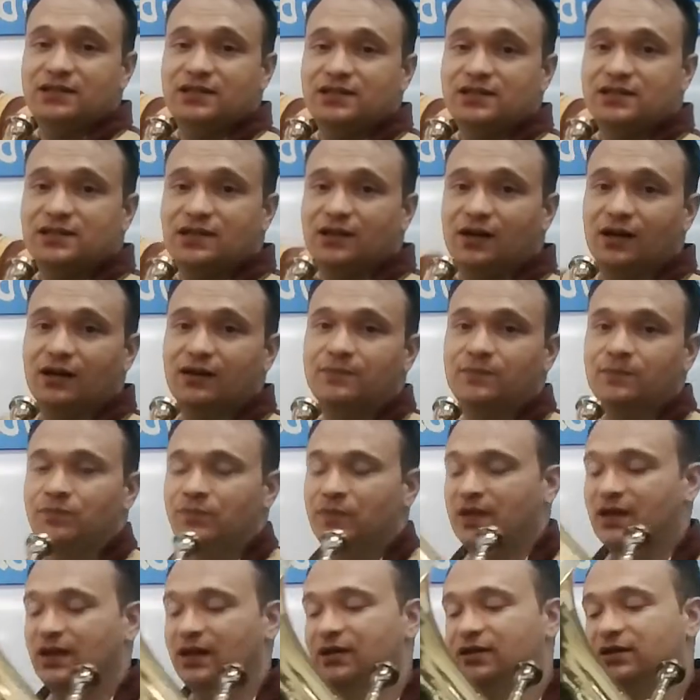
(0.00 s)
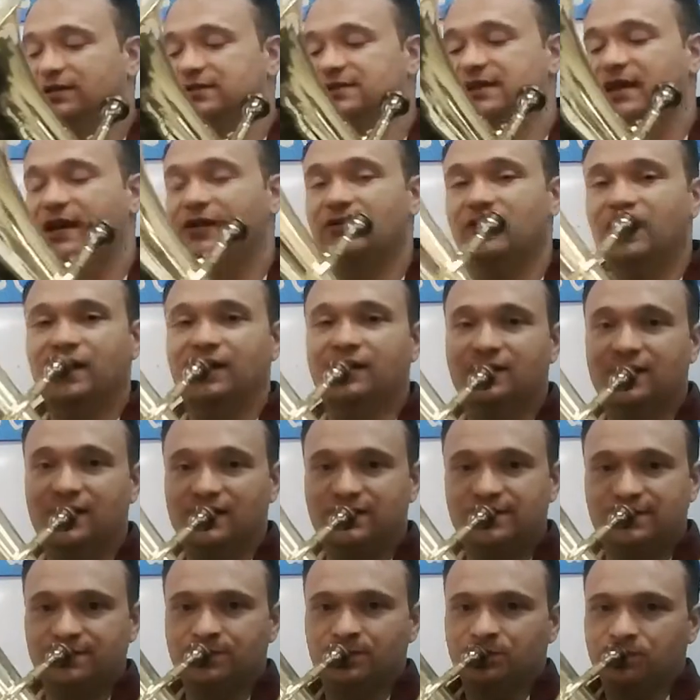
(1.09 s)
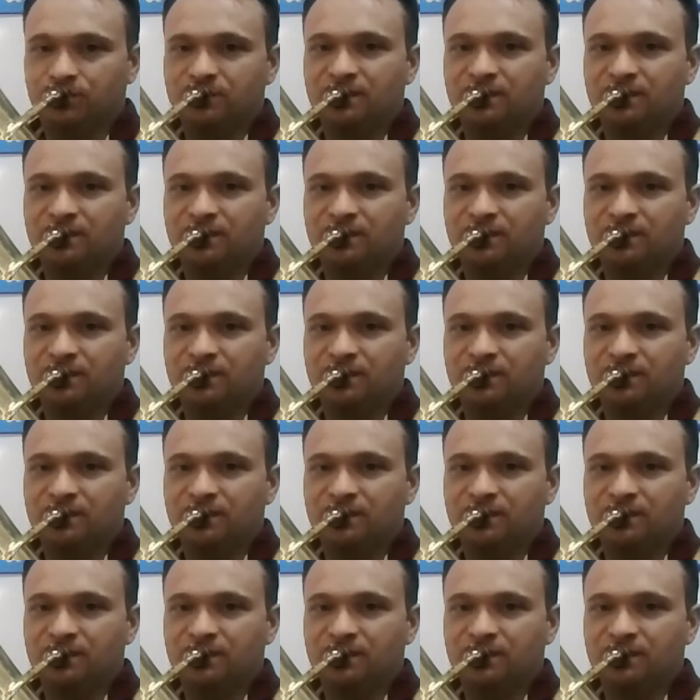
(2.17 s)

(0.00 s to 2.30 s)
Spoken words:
to start. It'll sound like this.